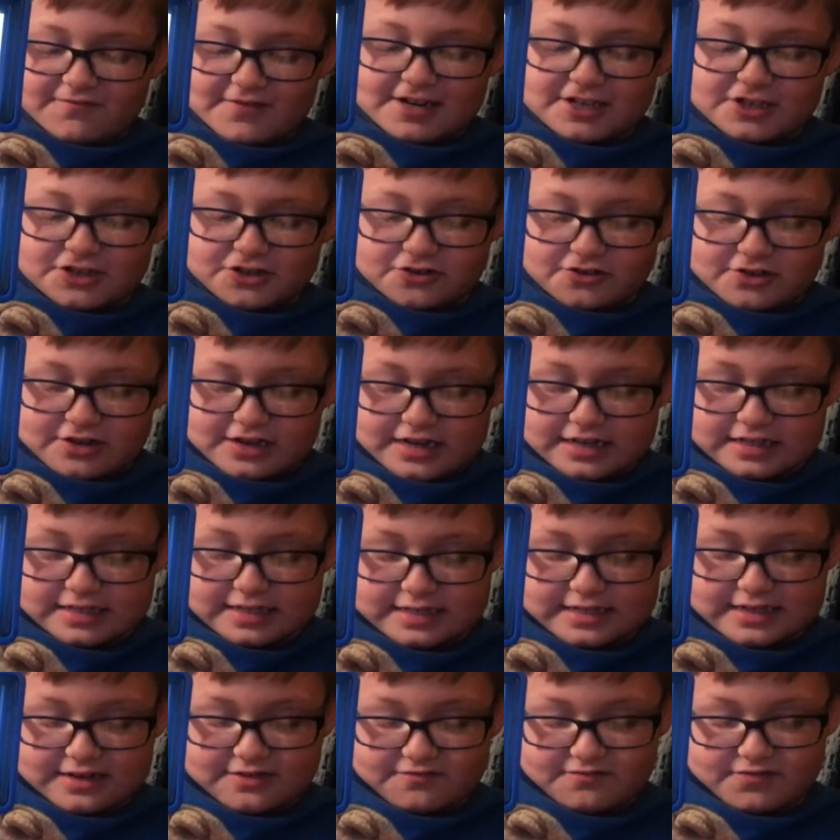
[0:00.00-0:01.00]
Richard
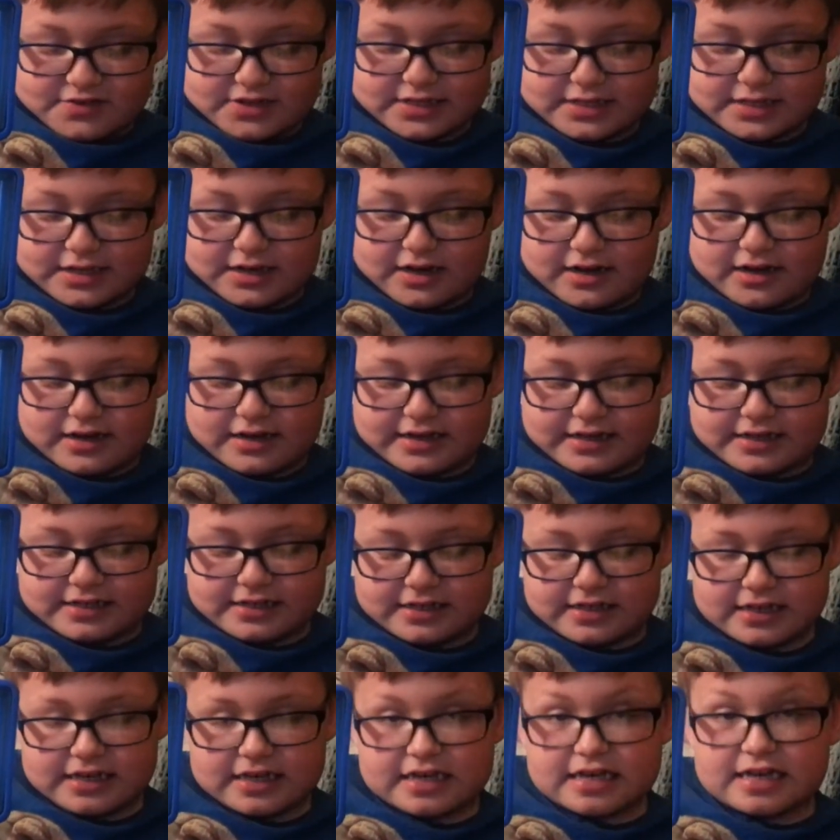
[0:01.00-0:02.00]
Nixon resigned